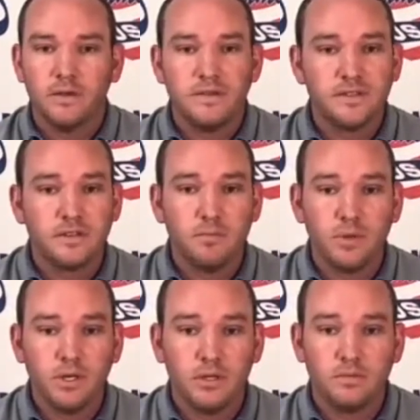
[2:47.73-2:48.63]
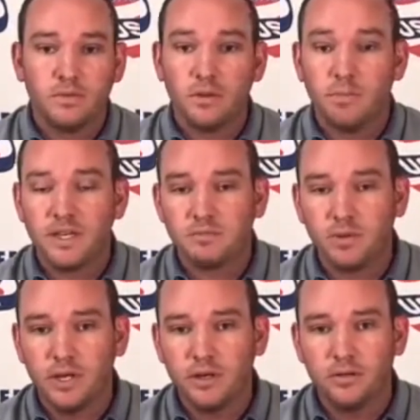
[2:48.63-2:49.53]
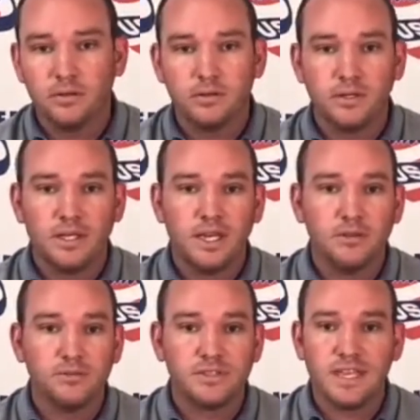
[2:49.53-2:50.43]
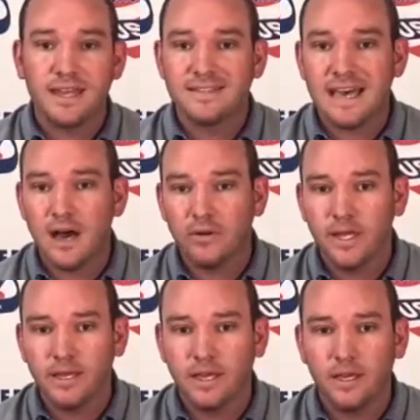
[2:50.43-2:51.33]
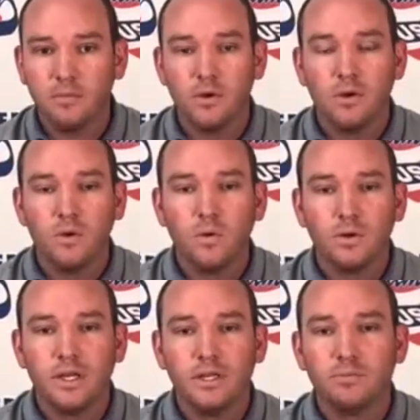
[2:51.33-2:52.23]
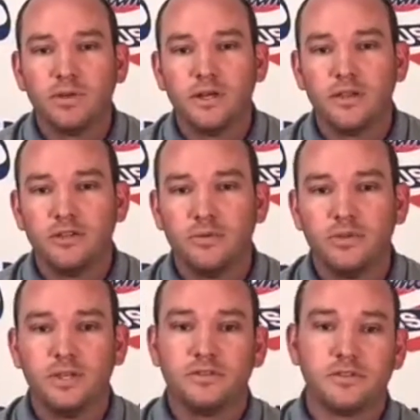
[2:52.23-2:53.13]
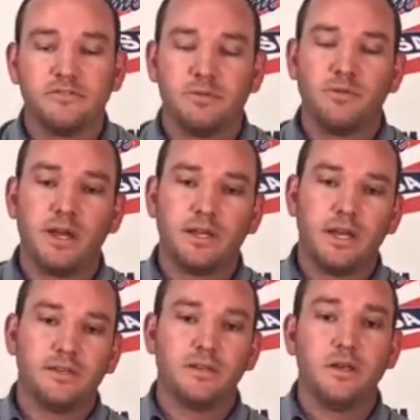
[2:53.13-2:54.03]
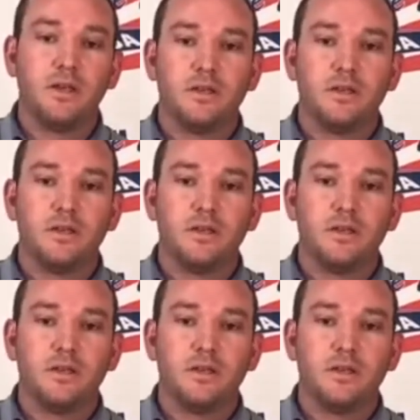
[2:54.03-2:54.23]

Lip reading: This can be the best player, the kid who stands out in that game, or any player that you think deserves to be recognized.